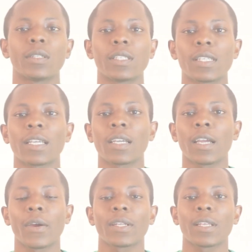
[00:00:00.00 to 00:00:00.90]
The second
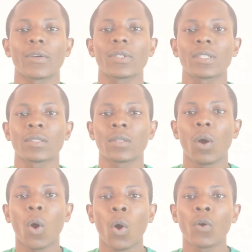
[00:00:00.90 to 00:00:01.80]
characteristic
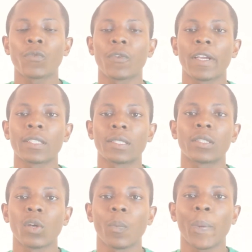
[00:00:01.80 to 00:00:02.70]
of a
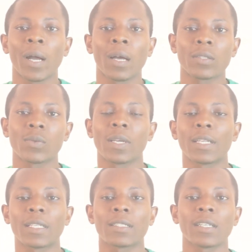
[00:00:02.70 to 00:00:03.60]
secure password
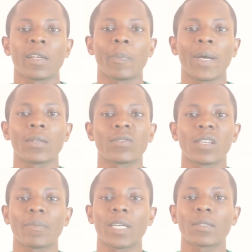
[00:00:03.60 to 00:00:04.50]
is that a
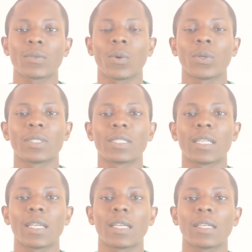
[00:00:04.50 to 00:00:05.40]
password must
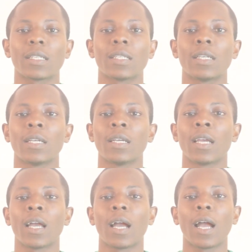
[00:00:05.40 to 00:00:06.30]
contain
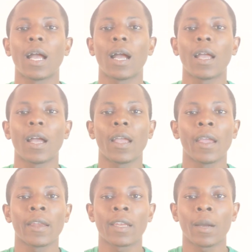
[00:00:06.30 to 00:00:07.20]

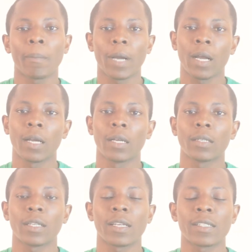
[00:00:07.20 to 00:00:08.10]
a number,
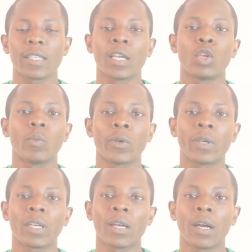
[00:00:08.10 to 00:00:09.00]
that is a
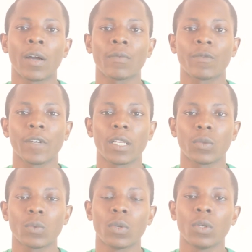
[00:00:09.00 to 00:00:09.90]
numerical value.